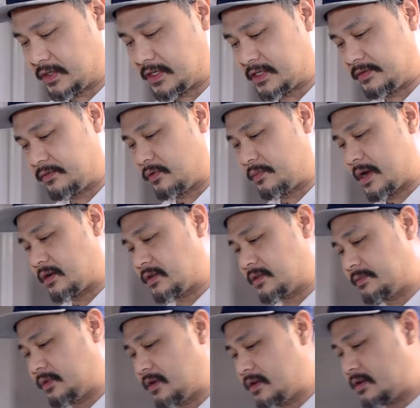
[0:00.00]
64 power
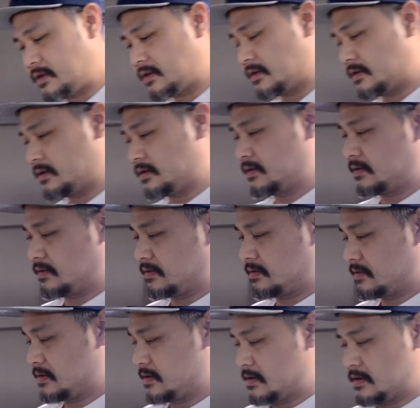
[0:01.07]
supply.
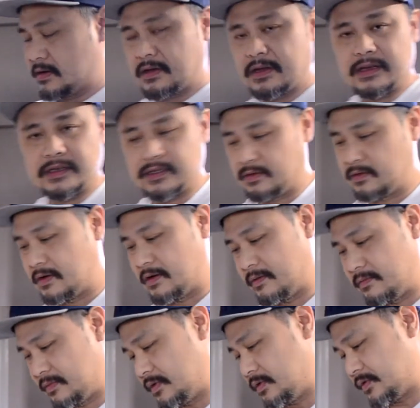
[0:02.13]

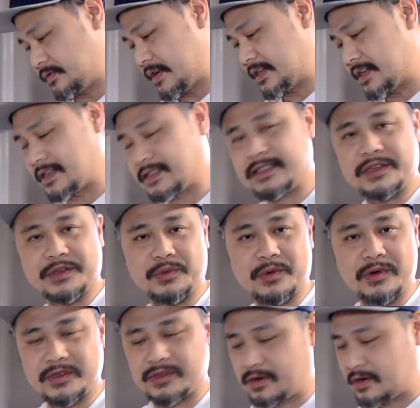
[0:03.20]
So looks very dusty as
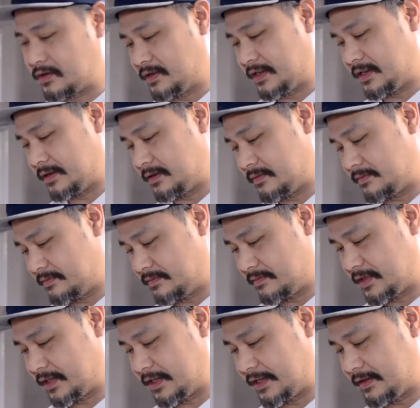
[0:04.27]
well. So I need to
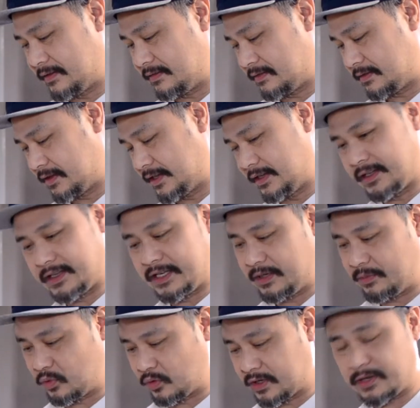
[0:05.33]
clean the
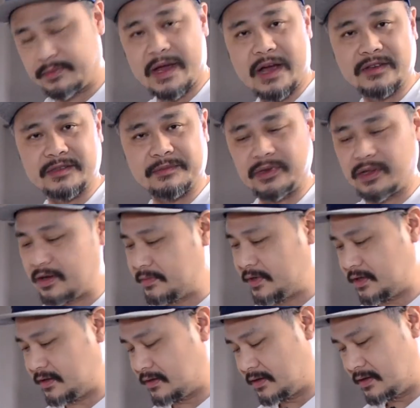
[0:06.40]
keyboard and the power supply a
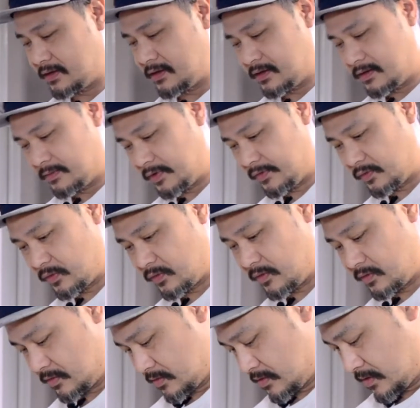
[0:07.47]
bit before
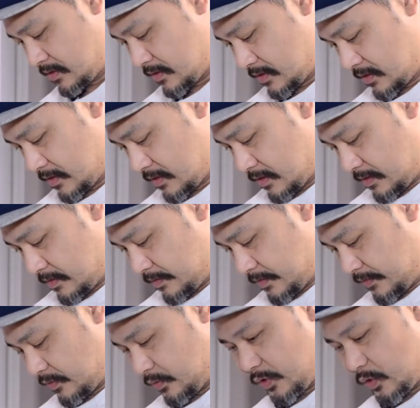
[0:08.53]

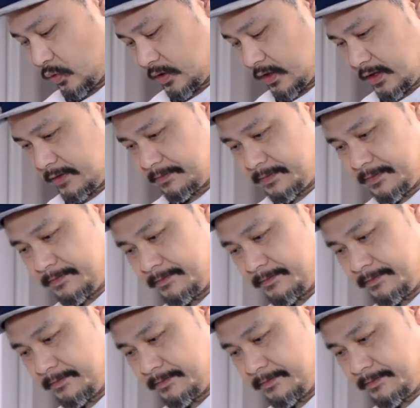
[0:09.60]
we hook it up.